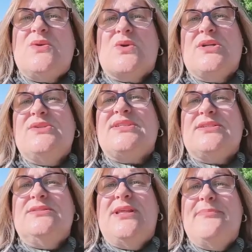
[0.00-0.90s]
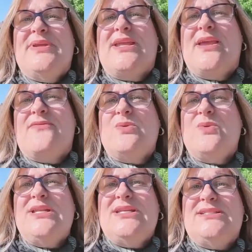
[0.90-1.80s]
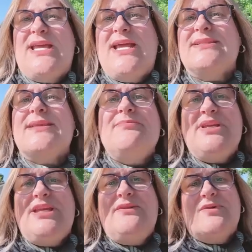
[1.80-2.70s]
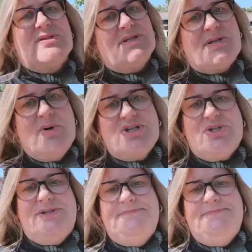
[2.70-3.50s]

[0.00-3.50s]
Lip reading: are you still lumping everyone into SMB versus commercial?